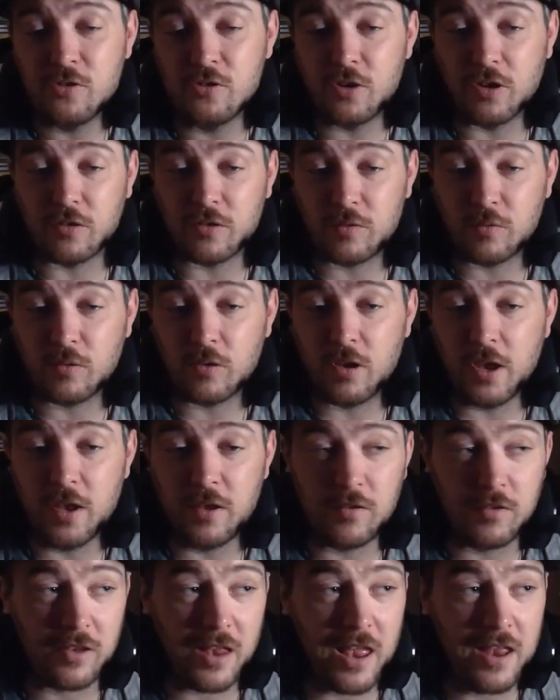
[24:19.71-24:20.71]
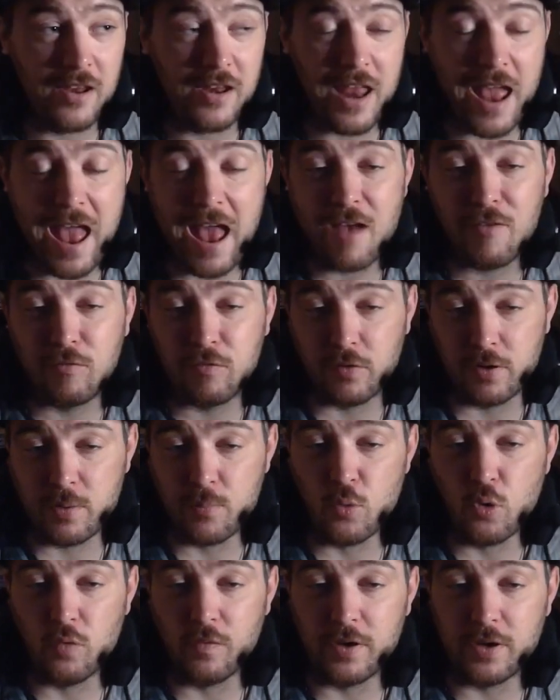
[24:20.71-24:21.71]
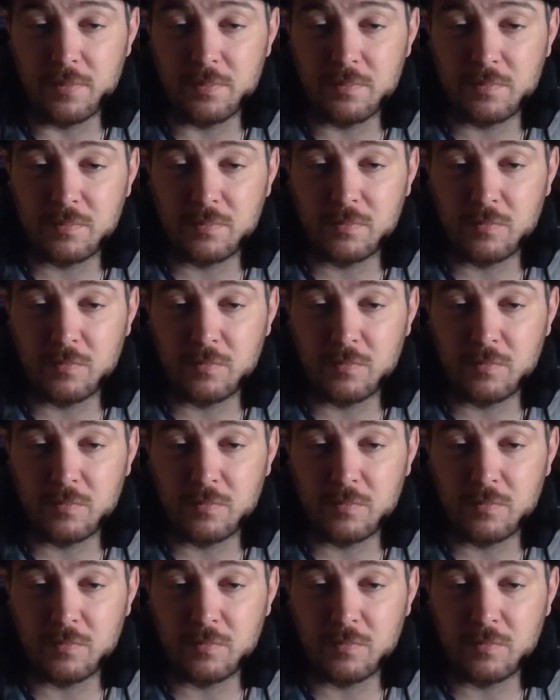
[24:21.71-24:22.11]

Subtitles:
just is in every movie.